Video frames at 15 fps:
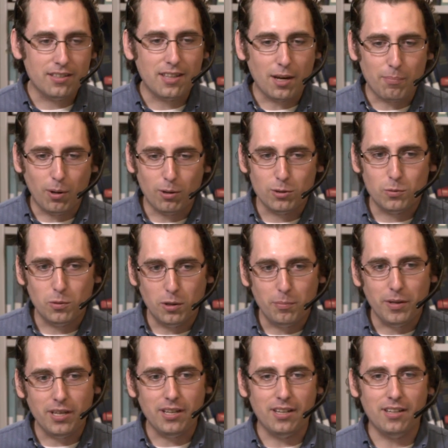to that post will
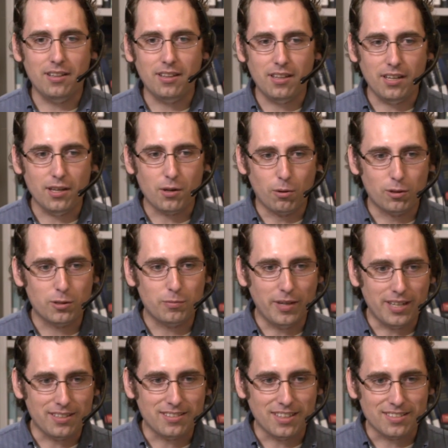be in the course
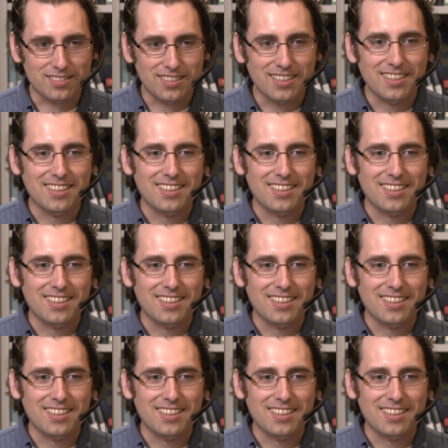readings list.